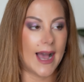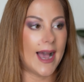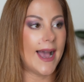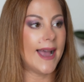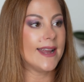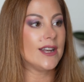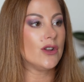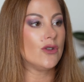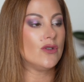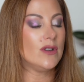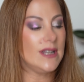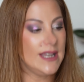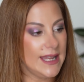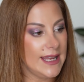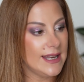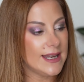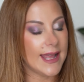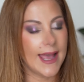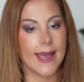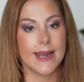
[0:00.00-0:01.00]
I don't
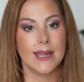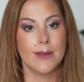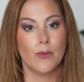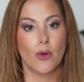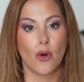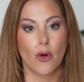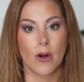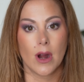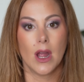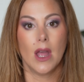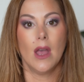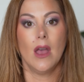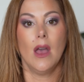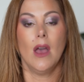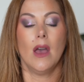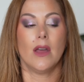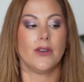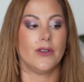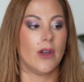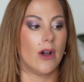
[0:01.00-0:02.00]
need any more
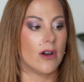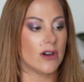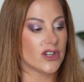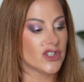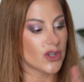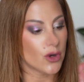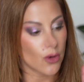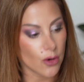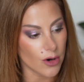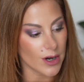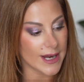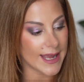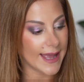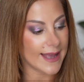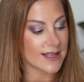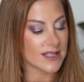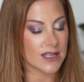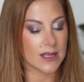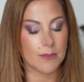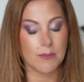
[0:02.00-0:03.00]
Nars
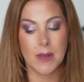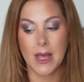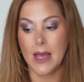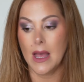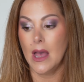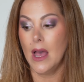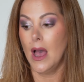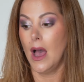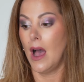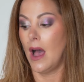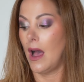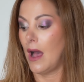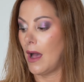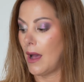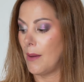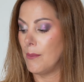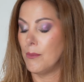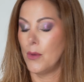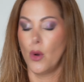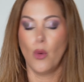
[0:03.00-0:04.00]
Orgasm.
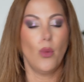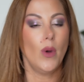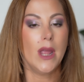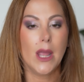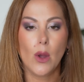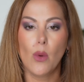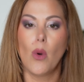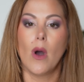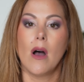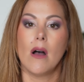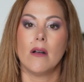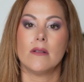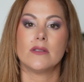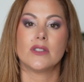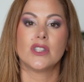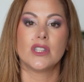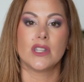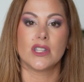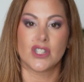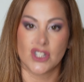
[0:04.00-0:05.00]
We
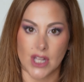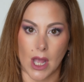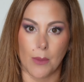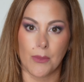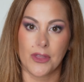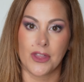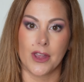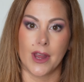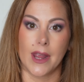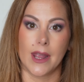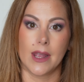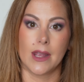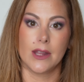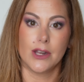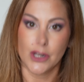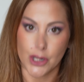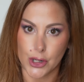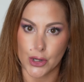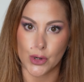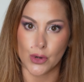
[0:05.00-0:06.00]
want
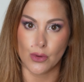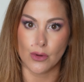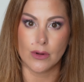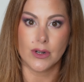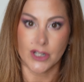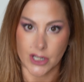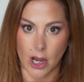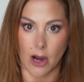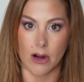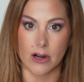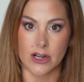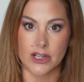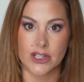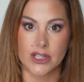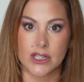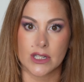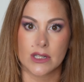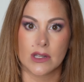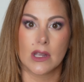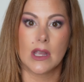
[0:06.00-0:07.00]
something new,
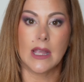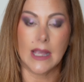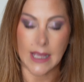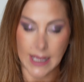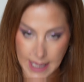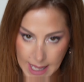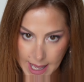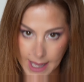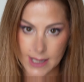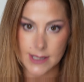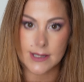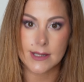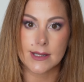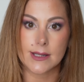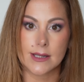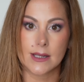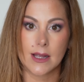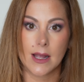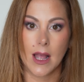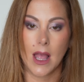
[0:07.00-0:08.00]
Nars.
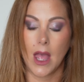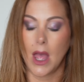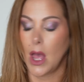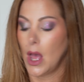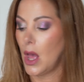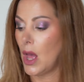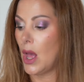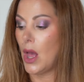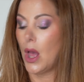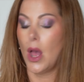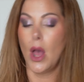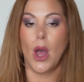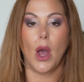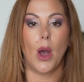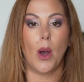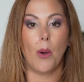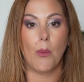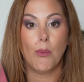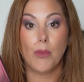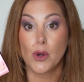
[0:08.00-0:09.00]
Yes.
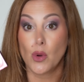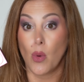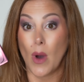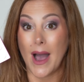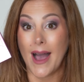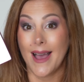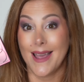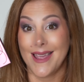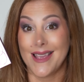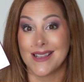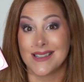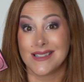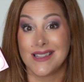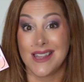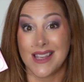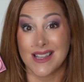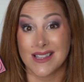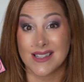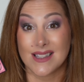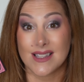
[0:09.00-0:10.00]
But why is
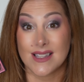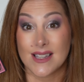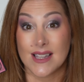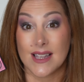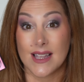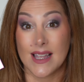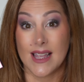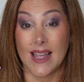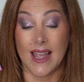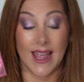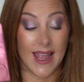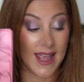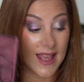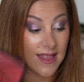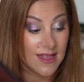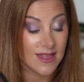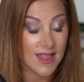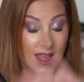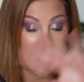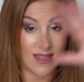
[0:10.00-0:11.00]
this
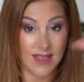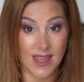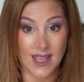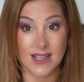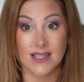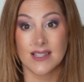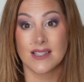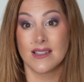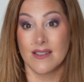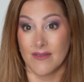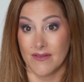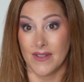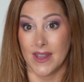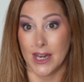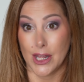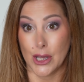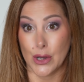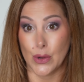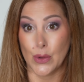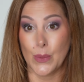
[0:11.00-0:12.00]
in this
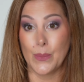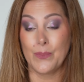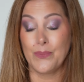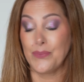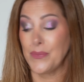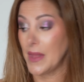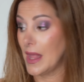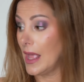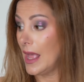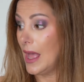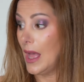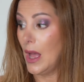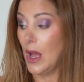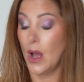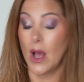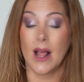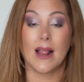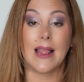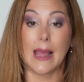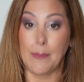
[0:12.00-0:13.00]
video?
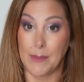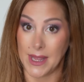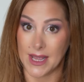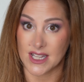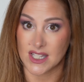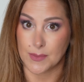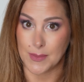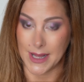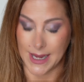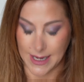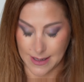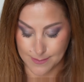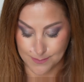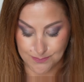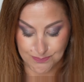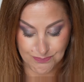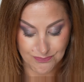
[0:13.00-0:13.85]
Let me explain.